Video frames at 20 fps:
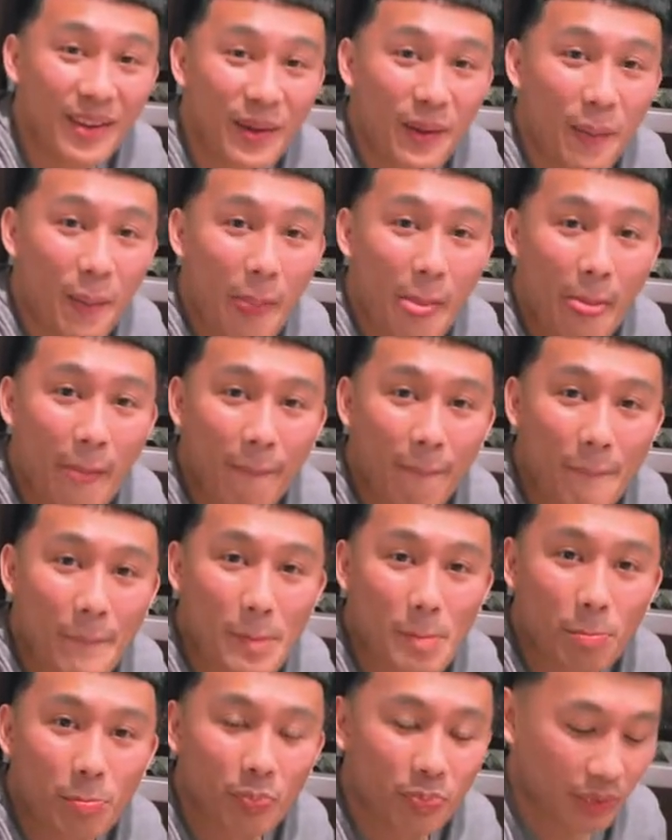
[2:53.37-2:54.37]
We got my
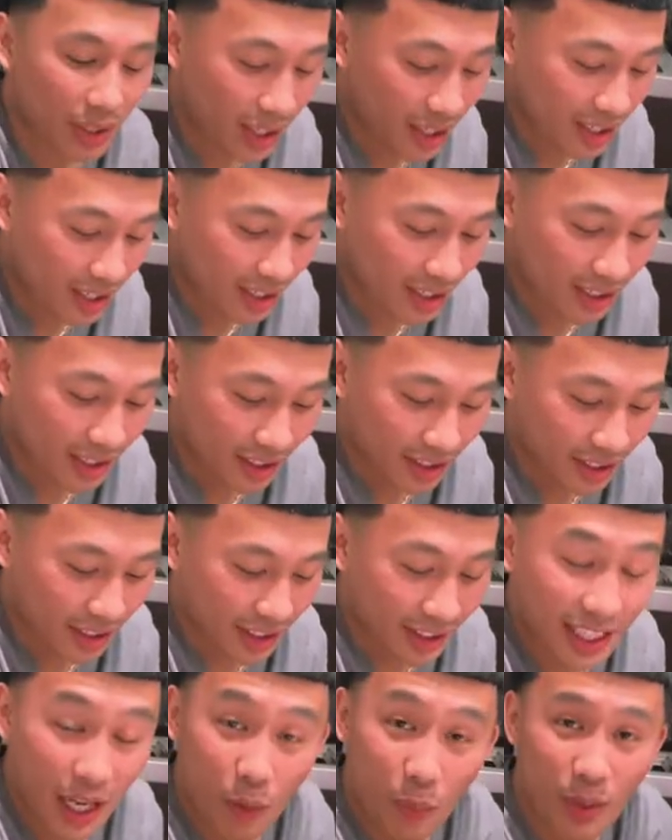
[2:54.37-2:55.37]
boo.
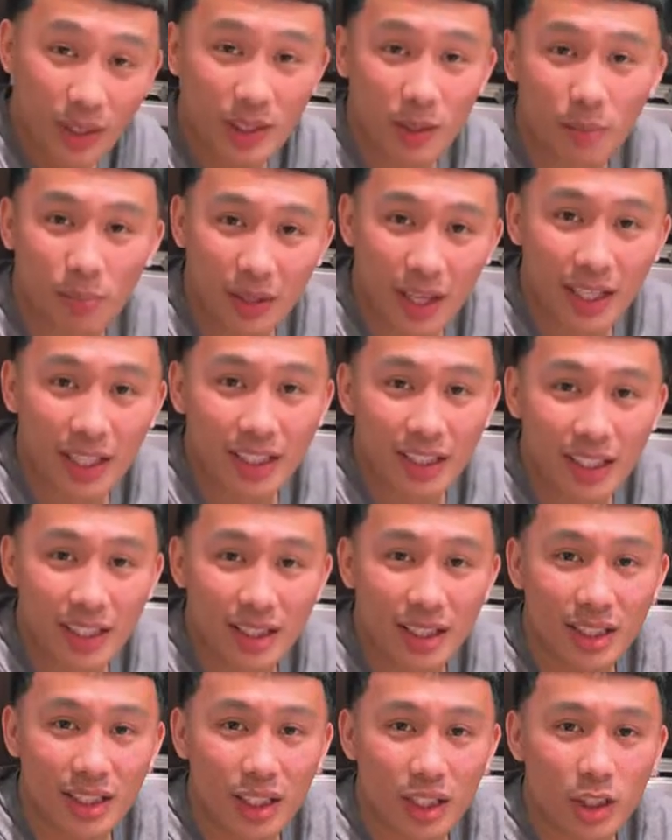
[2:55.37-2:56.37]
You know? It wasn't plain.
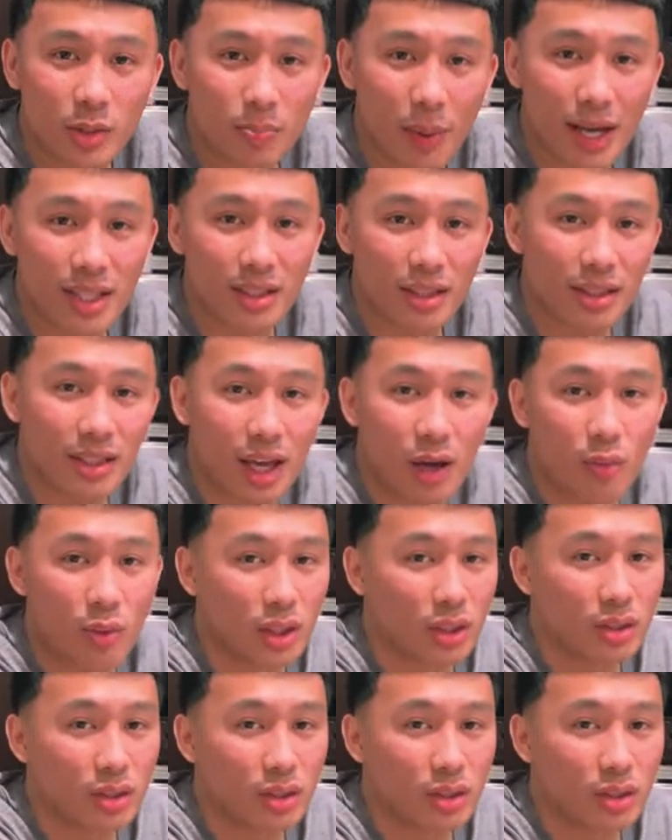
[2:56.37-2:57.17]
This is a spicy sandwich.